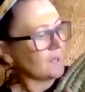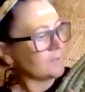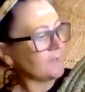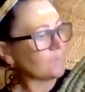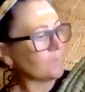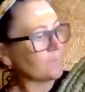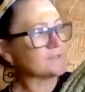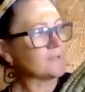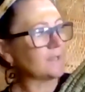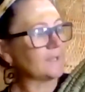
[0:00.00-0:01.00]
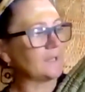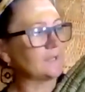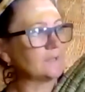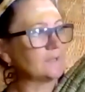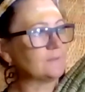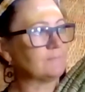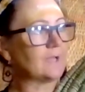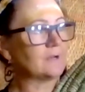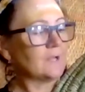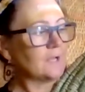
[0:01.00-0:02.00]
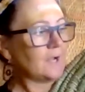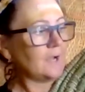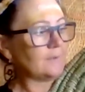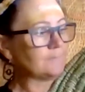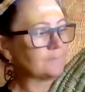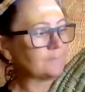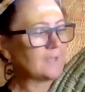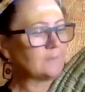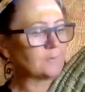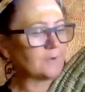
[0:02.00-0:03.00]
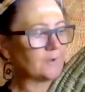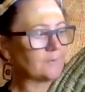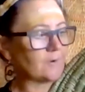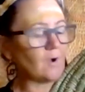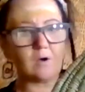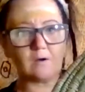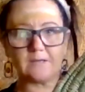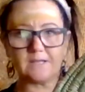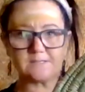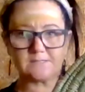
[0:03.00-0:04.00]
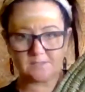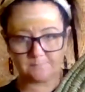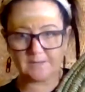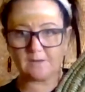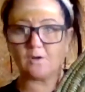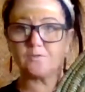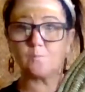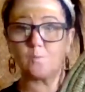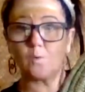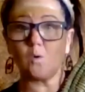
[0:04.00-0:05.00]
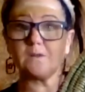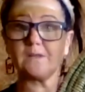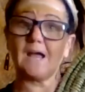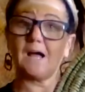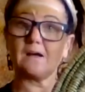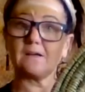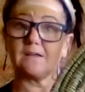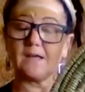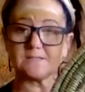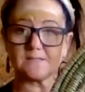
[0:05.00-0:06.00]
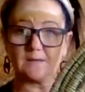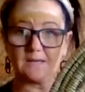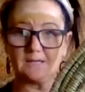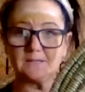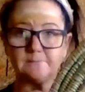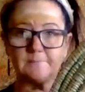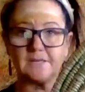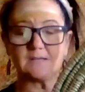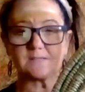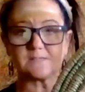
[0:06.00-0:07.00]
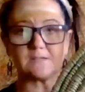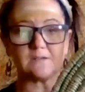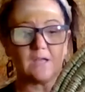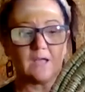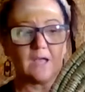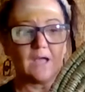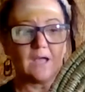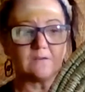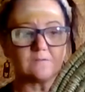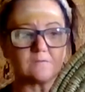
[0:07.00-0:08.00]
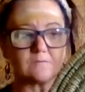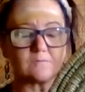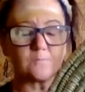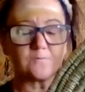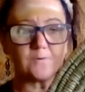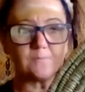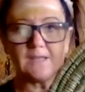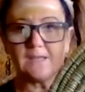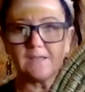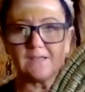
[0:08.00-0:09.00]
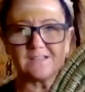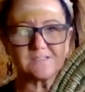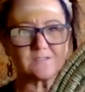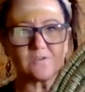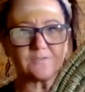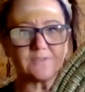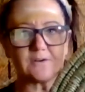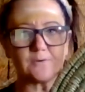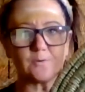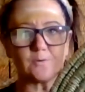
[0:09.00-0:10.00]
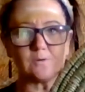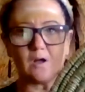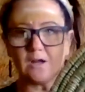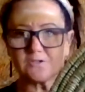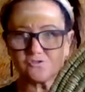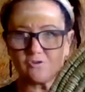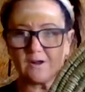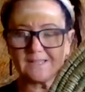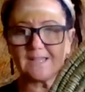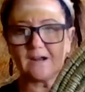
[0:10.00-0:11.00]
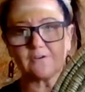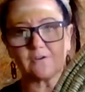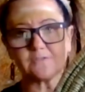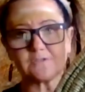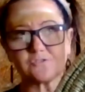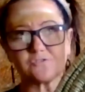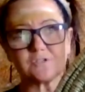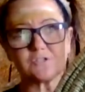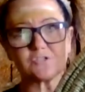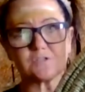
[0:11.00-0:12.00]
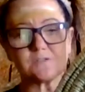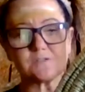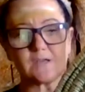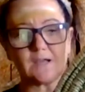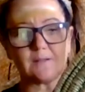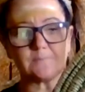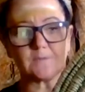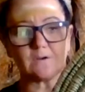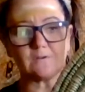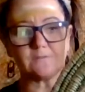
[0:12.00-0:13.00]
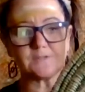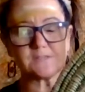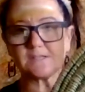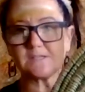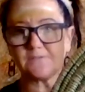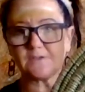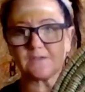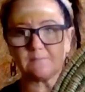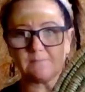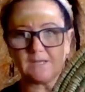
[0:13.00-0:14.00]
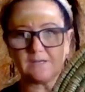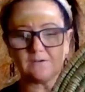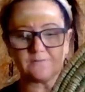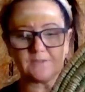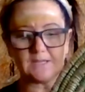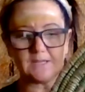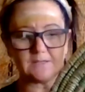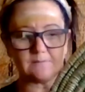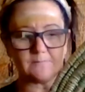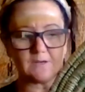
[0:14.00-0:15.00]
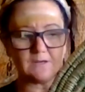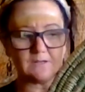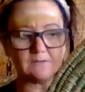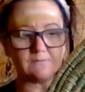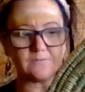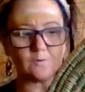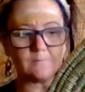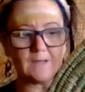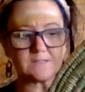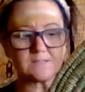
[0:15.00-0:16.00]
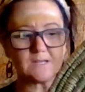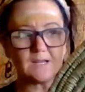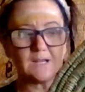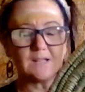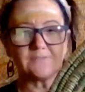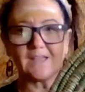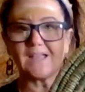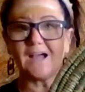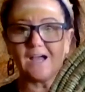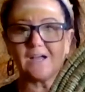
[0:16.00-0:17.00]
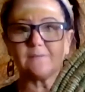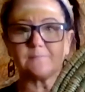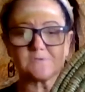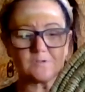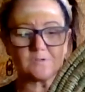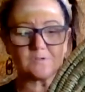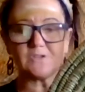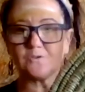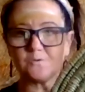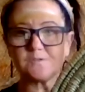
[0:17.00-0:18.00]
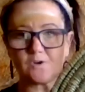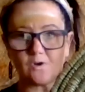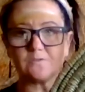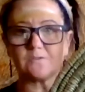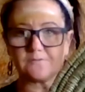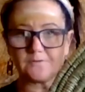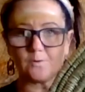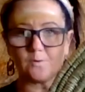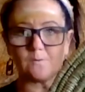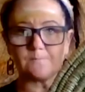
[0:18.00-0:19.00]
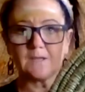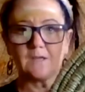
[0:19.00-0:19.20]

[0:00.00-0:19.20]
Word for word: Now, when I say healing mat, um, people go, "Oh, it's to be on the wall and hung as a healing piece," and and for me, it's not that at all. I try and carry on the traditions um, of the significant meaning of the healing, healing floor mats. They are to be used on the floor.